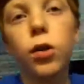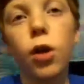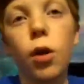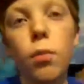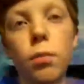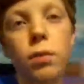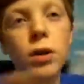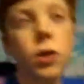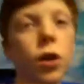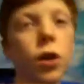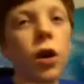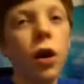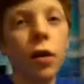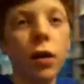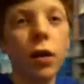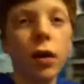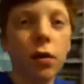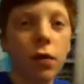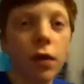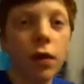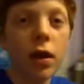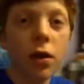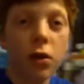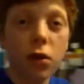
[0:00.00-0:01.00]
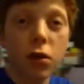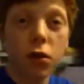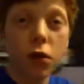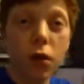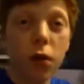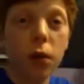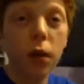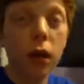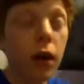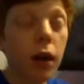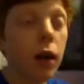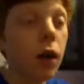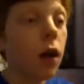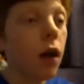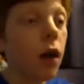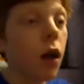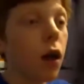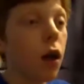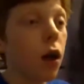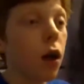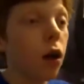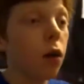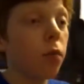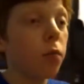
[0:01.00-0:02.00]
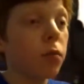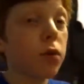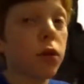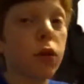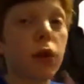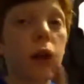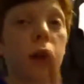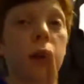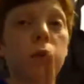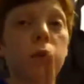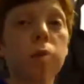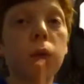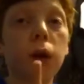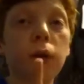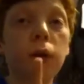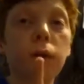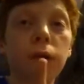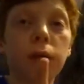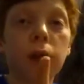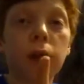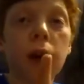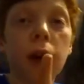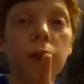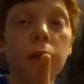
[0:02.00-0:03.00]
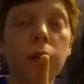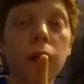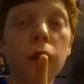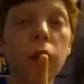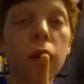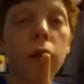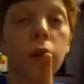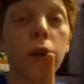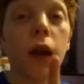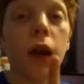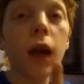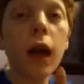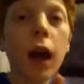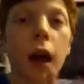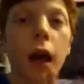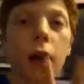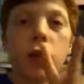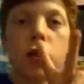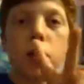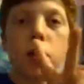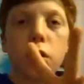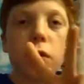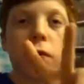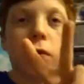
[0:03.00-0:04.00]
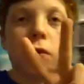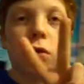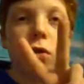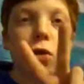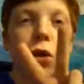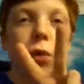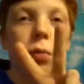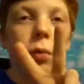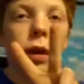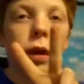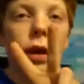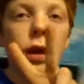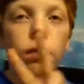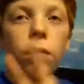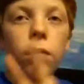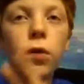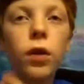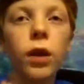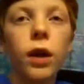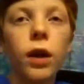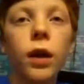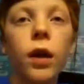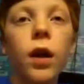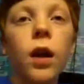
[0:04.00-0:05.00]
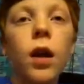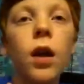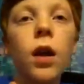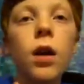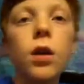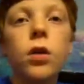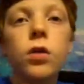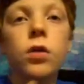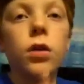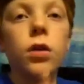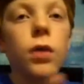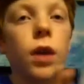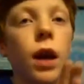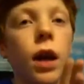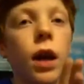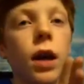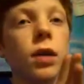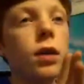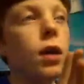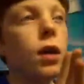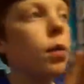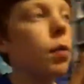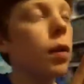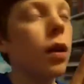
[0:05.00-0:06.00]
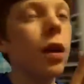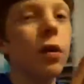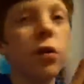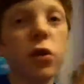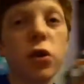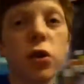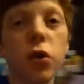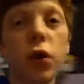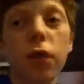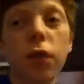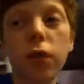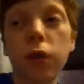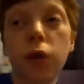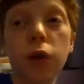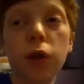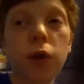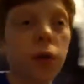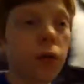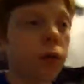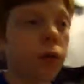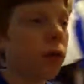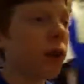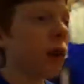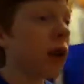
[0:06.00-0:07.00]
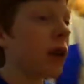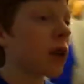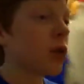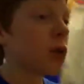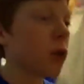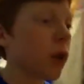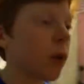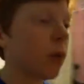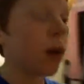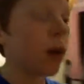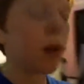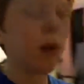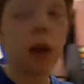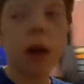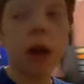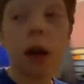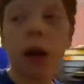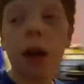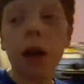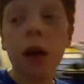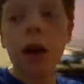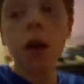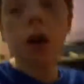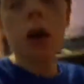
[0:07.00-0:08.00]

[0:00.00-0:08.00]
Don't be shy or anything, just do it. So that's one for carry on and two for stop daily vlogging. So yeah, it's going to be another short vlog. Really sorry about that.